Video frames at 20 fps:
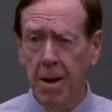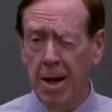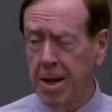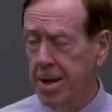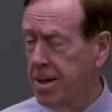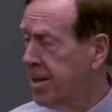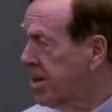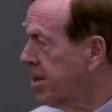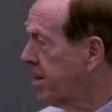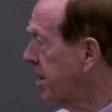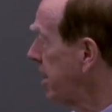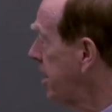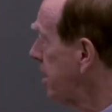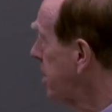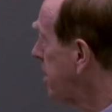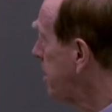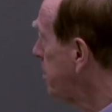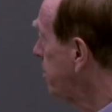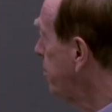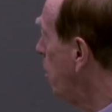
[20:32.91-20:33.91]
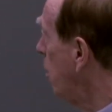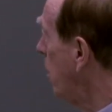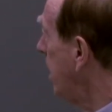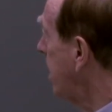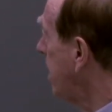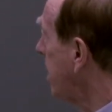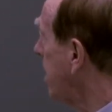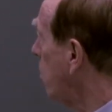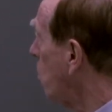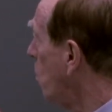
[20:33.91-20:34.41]
It's this
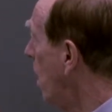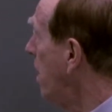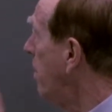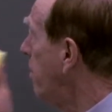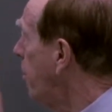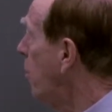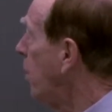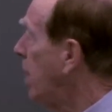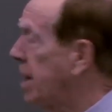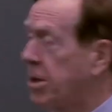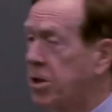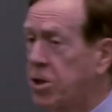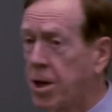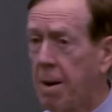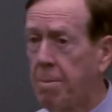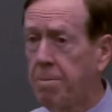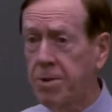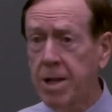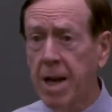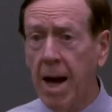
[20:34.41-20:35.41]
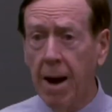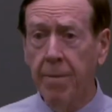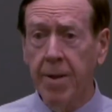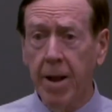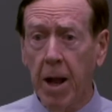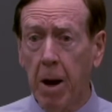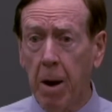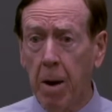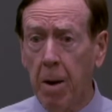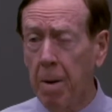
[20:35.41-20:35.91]
point, one point jumps out
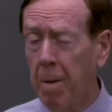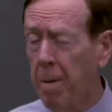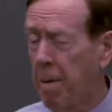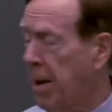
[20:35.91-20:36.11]
there.